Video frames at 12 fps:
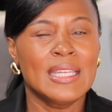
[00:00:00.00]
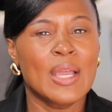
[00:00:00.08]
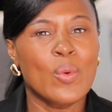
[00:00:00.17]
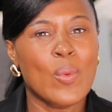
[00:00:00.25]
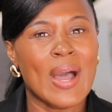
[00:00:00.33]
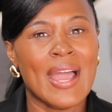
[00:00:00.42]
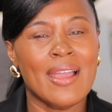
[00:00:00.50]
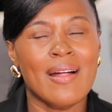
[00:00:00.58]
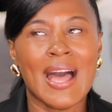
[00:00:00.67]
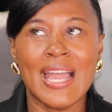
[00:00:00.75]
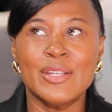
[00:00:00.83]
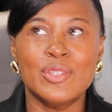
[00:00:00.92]
Now,
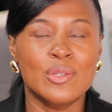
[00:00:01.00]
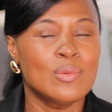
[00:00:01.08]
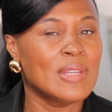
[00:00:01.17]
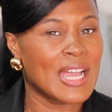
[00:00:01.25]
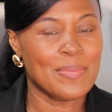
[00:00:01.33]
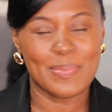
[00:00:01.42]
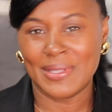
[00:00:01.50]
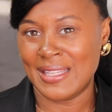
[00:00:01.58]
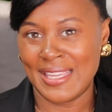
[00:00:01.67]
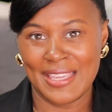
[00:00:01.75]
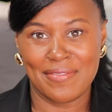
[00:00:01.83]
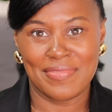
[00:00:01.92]
while I do not
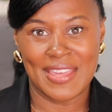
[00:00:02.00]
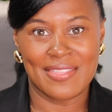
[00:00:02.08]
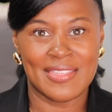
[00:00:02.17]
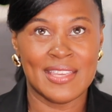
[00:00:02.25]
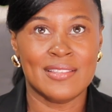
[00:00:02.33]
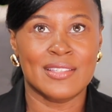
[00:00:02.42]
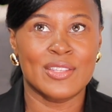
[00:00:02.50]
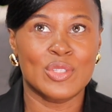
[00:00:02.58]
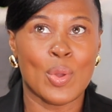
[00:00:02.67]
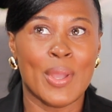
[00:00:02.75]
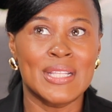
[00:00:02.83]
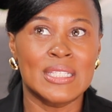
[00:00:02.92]
believe that this is
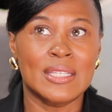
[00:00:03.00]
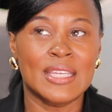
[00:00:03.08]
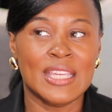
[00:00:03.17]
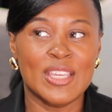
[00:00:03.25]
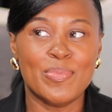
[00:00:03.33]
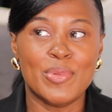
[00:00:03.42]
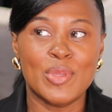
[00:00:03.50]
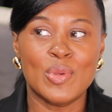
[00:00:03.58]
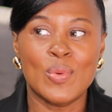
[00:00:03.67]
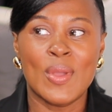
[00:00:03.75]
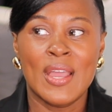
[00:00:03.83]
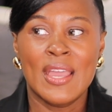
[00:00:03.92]
going to keep
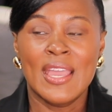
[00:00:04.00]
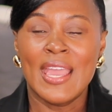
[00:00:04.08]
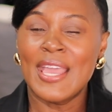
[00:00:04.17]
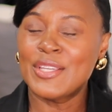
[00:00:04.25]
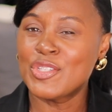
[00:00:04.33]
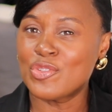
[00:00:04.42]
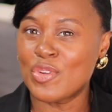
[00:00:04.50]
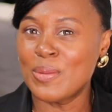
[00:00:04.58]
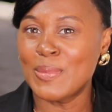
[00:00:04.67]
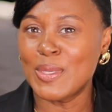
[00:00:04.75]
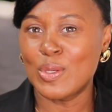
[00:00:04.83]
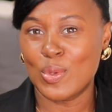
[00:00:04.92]
you
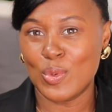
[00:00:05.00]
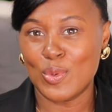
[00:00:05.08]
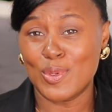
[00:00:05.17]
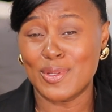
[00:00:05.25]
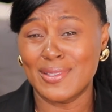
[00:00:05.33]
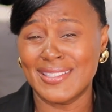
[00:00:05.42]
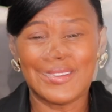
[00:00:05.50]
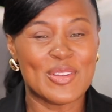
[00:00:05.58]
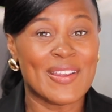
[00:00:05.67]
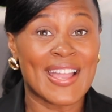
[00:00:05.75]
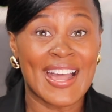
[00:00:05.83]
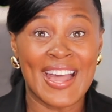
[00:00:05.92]
extremely cool
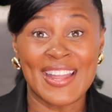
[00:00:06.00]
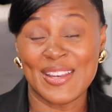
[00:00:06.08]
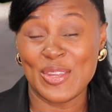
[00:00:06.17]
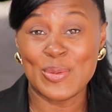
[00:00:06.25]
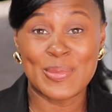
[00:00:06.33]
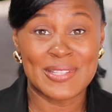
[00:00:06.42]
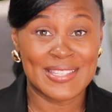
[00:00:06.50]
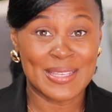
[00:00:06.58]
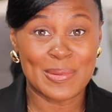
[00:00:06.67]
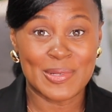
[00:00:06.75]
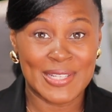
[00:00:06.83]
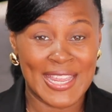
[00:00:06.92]
during a hot and humid
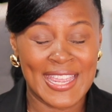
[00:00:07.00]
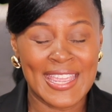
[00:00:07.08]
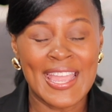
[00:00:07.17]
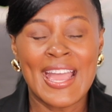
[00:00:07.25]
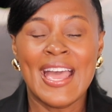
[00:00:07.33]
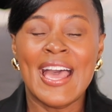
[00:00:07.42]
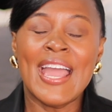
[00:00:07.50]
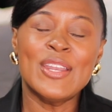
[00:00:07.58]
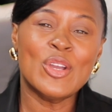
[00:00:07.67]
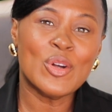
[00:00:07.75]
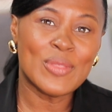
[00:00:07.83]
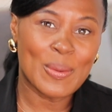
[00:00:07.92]
summer day, I
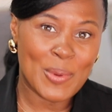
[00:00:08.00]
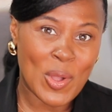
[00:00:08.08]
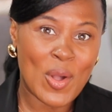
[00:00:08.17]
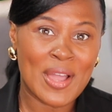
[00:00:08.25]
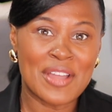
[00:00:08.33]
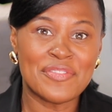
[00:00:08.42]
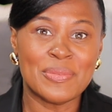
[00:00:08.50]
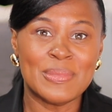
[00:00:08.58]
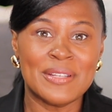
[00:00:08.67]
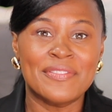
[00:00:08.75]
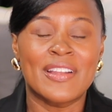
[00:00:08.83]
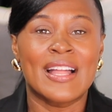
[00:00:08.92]
know that we all come from
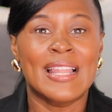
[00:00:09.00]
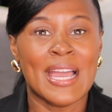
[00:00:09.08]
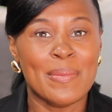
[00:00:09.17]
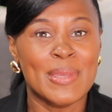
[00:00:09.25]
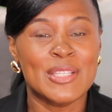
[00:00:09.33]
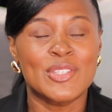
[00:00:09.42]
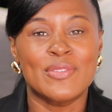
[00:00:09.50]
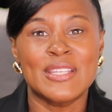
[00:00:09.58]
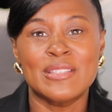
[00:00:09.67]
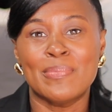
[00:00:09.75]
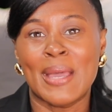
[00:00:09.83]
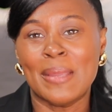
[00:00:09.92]
different climates, so
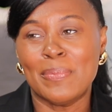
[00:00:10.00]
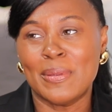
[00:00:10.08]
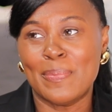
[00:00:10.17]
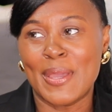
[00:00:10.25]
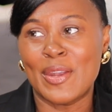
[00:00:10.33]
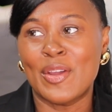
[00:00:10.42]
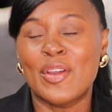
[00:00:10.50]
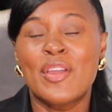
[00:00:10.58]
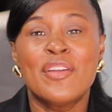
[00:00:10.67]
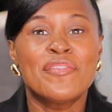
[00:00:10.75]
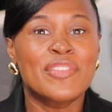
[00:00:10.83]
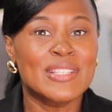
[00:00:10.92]
this might be better
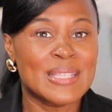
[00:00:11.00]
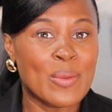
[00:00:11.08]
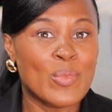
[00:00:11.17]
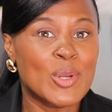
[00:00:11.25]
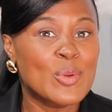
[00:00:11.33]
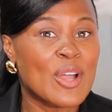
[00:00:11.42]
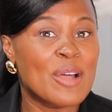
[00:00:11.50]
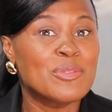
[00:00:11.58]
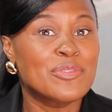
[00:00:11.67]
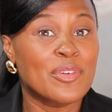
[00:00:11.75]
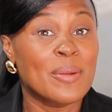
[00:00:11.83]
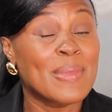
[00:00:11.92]
for someone who
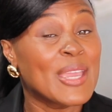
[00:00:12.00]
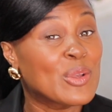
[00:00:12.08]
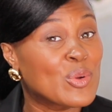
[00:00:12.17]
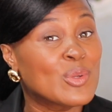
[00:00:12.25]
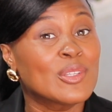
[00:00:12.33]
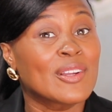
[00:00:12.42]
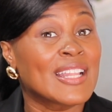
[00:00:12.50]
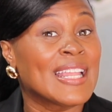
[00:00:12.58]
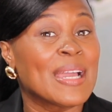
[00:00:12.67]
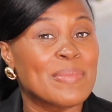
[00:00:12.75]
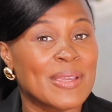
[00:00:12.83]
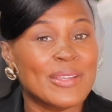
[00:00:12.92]
comes from a cooler
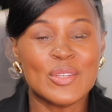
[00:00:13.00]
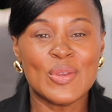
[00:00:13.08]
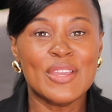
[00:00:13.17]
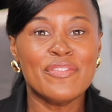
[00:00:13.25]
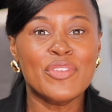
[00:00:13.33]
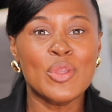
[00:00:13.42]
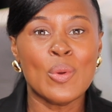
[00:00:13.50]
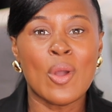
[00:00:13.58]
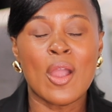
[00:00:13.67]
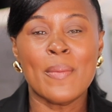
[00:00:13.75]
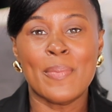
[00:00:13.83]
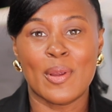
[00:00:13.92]
climate. So if you
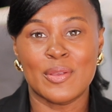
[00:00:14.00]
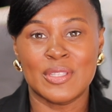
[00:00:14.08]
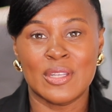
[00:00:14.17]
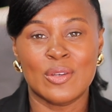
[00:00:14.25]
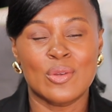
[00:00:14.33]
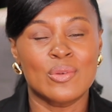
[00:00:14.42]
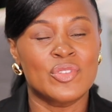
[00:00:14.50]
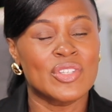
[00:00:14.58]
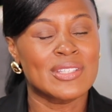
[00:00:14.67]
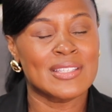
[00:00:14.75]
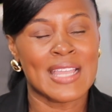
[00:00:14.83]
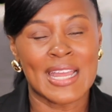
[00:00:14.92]
are a person who's
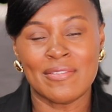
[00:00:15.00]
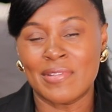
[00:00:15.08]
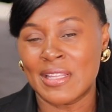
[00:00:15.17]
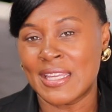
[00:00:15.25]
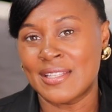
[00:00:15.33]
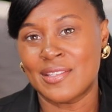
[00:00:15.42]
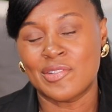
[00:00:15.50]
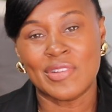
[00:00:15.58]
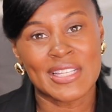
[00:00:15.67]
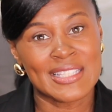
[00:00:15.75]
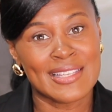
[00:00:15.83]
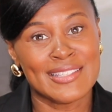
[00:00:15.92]
just not really into
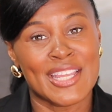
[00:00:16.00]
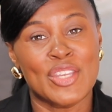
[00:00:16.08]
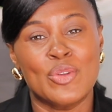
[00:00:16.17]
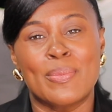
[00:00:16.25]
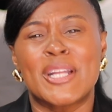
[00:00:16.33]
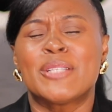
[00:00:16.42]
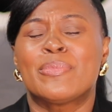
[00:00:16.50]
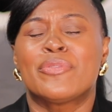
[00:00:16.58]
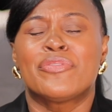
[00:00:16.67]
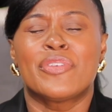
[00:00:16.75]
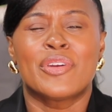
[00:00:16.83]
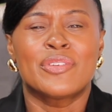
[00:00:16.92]
dresses and you much
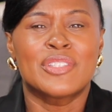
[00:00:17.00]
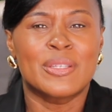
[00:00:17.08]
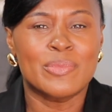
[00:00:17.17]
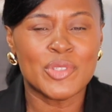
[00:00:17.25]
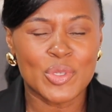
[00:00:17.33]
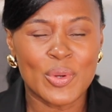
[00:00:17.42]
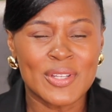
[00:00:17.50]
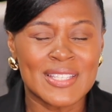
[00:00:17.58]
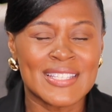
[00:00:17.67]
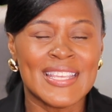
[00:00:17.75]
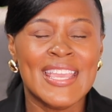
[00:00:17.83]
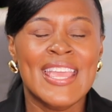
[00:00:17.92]
prefer some
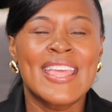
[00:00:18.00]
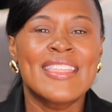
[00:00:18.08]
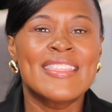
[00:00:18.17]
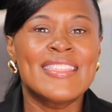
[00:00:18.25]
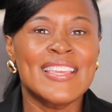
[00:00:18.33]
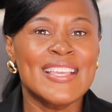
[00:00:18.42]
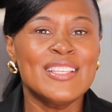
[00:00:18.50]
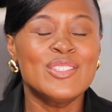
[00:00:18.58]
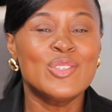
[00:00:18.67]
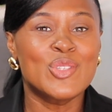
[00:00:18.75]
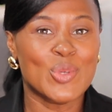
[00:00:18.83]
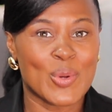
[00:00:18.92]
shorts,
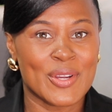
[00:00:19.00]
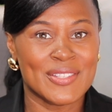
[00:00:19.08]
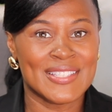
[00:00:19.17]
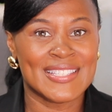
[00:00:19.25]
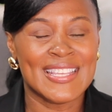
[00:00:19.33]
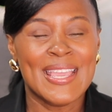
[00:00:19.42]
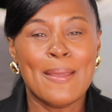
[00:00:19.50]
these jorts